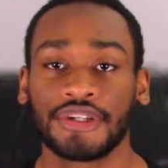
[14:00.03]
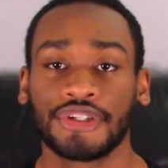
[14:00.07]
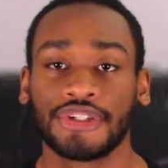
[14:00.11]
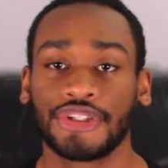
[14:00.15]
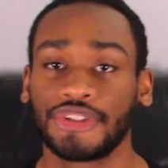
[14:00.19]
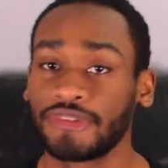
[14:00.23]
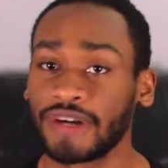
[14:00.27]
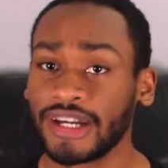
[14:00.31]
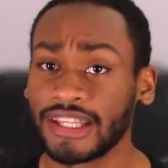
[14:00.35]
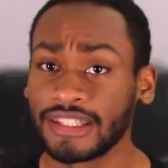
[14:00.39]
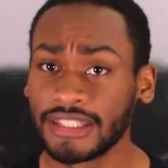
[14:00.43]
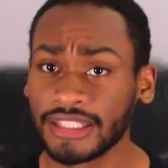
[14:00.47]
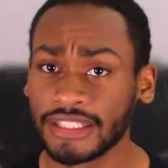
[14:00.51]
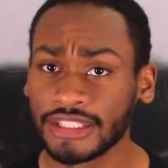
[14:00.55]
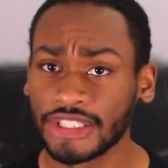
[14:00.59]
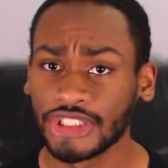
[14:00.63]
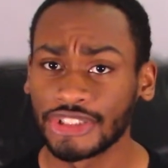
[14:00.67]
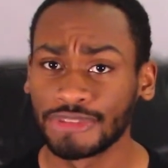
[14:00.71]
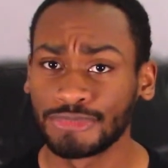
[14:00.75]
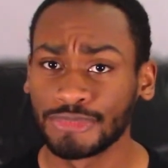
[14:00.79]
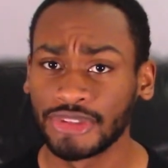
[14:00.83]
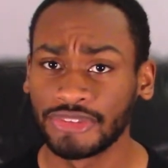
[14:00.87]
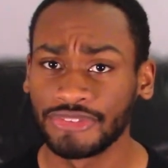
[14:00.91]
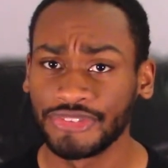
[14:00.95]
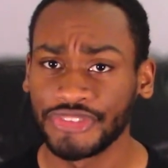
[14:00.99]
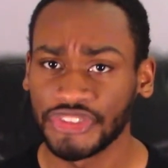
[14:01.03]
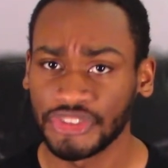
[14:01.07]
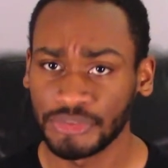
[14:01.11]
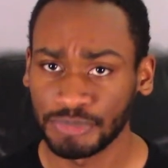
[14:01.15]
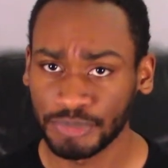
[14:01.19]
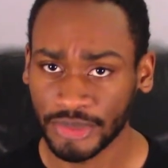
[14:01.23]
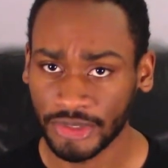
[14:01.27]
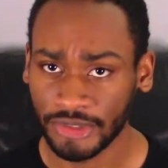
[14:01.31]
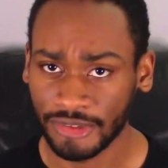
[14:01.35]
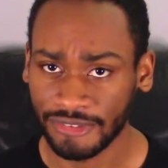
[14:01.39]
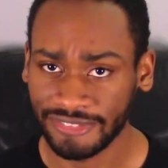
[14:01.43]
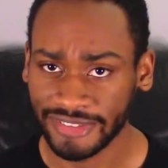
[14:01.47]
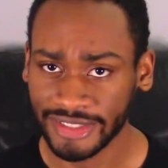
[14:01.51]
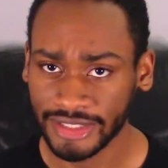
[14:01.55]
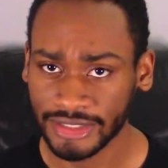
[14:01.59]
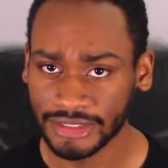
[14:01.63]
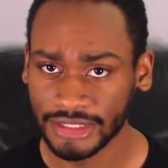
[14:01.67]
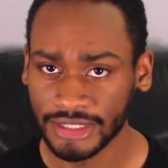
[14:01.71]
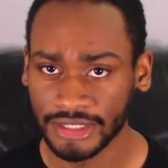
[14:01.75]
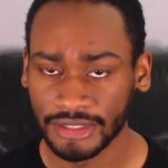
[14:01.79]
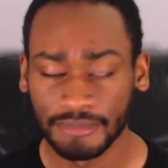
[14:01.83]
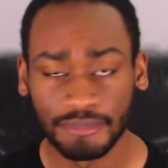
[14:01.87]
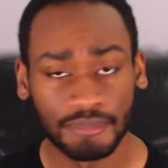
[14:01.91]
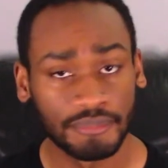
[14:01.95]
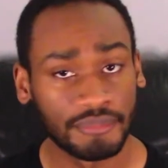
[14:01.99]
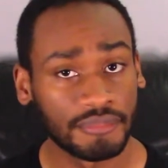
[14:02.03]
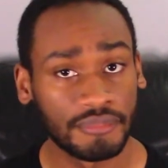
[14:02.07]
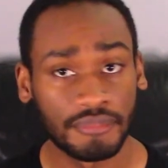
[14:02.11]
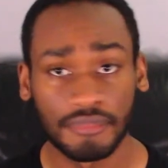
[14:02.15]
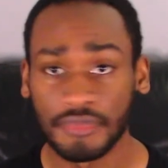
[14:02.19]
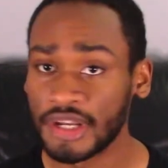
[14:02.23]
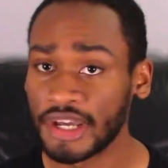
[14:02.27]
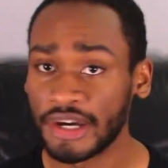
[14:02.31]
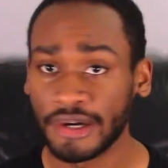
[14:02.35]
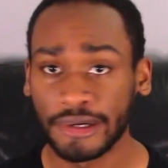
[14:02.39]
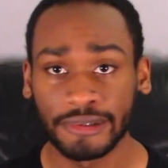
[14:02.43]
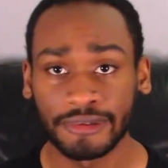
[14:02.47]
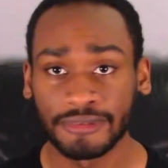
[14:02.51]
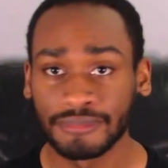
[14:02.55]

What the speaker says: Do I think this movie is perfect? No,